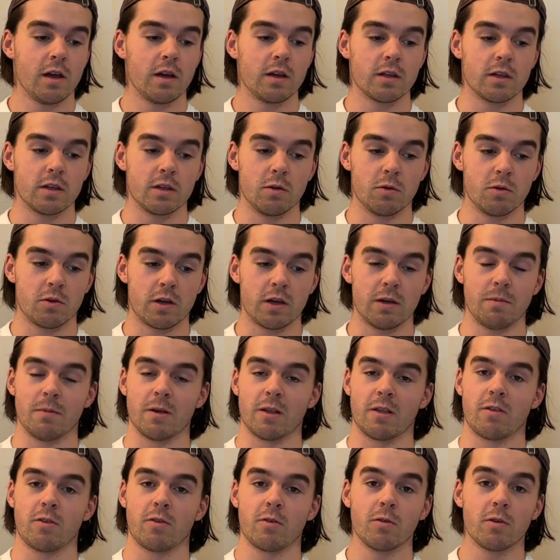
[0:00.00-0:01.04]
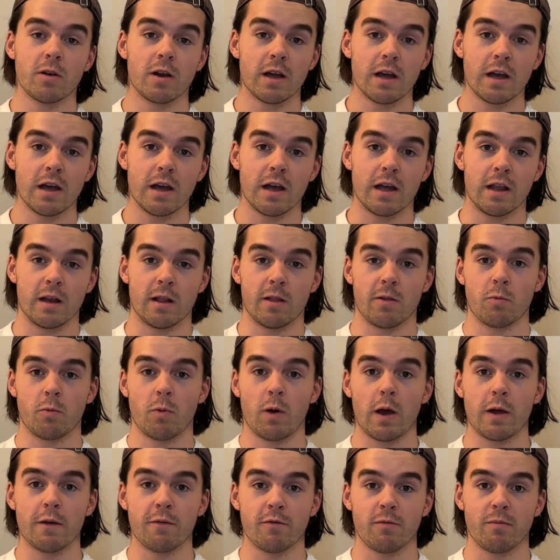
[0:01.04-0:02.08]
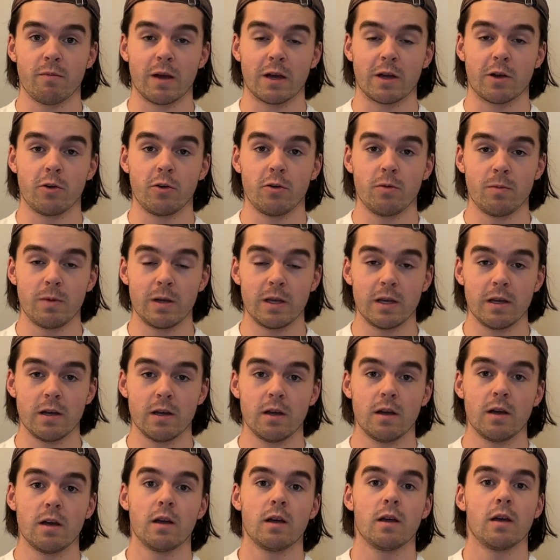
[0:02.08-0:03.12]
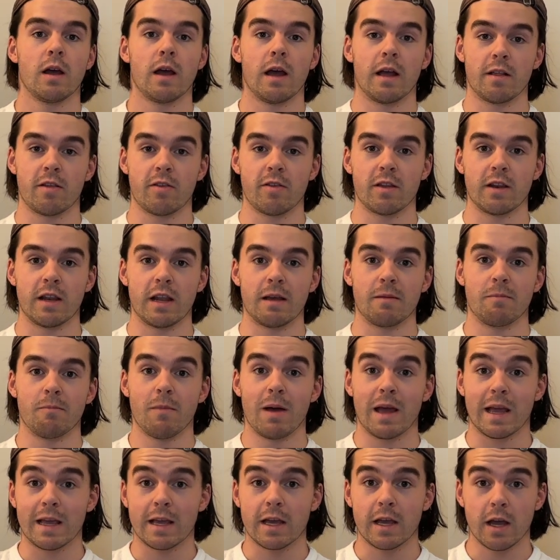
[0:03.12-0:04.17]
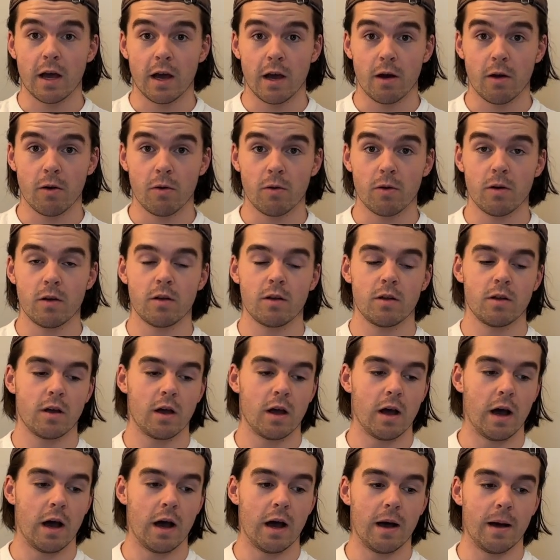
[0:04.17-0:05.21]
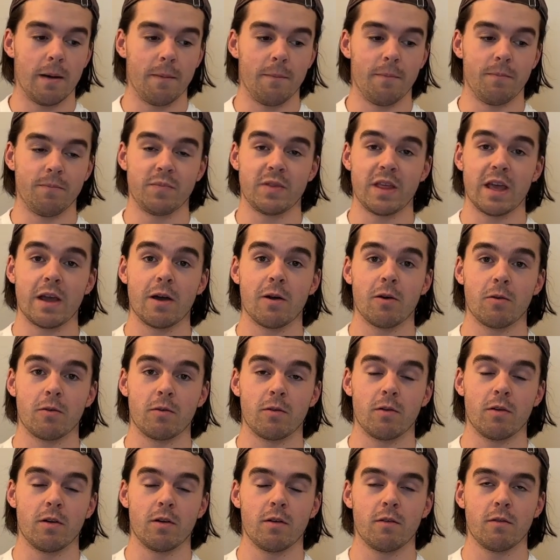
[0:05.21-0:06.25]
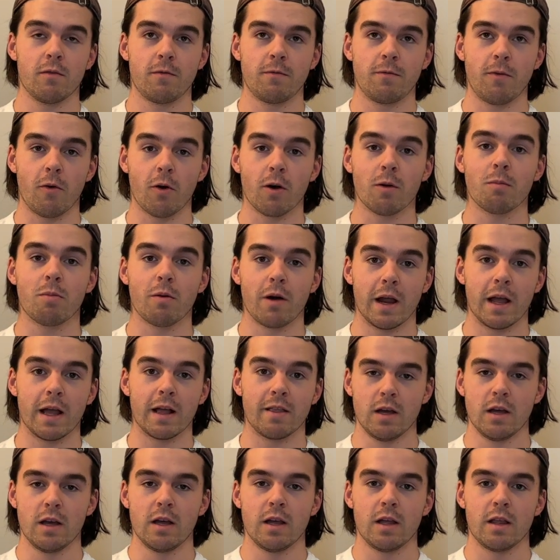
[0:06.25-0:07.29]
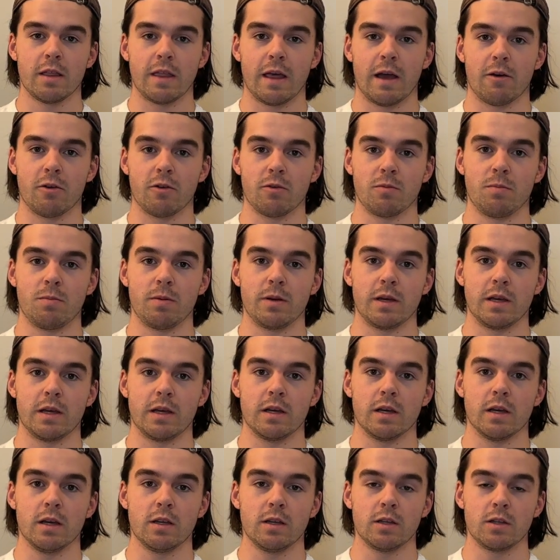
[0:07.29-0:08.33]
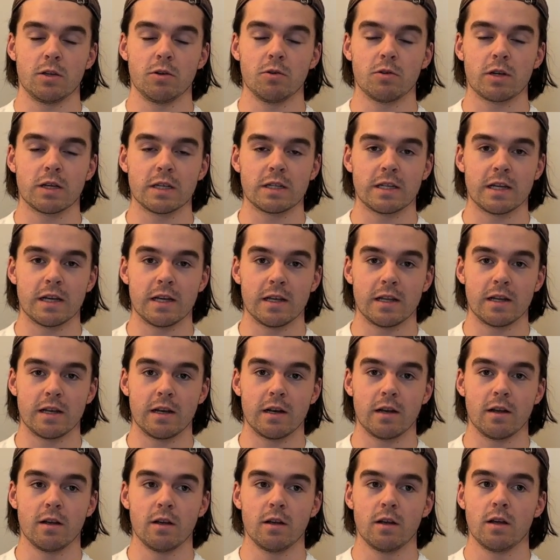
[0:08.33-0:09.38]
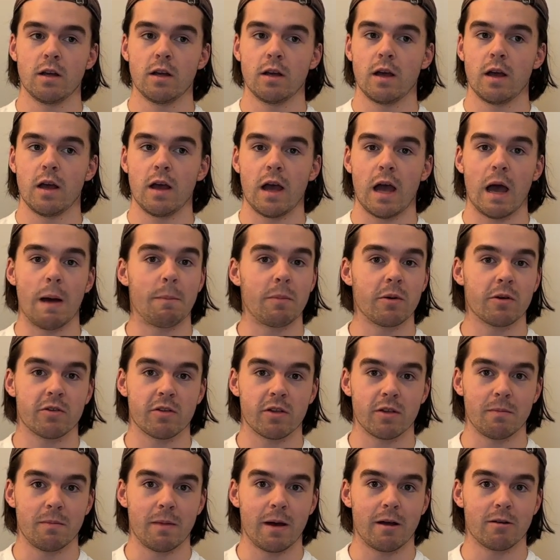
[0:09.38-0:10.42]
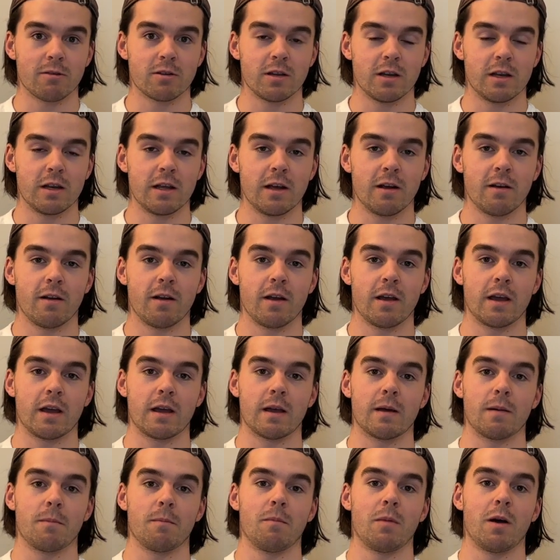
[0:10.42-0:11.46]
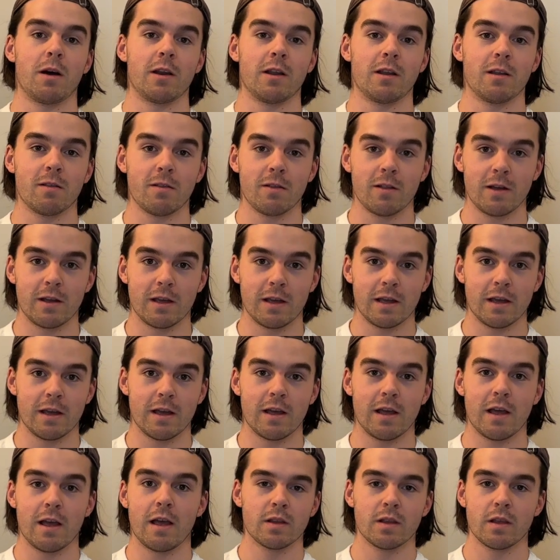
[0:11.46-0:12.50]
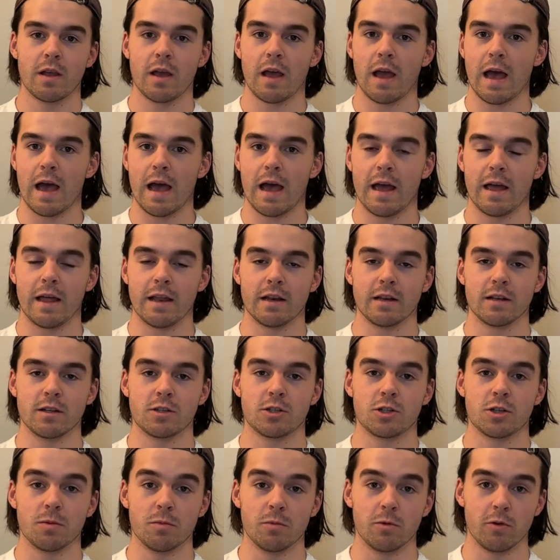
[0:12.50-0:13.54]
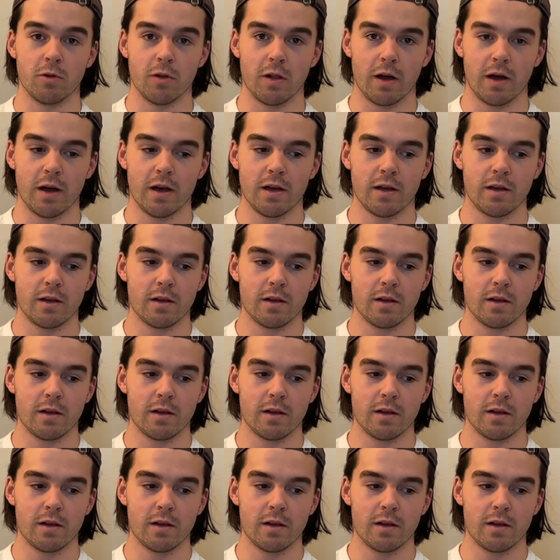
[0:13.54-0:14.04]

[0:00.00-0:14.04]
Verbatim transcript: Yuki Matsuda and his wife Megumi, hence the name Megco. They own four brands. That would be Yuketen, Epperson Mountaineering, Monitaly, and Chamula.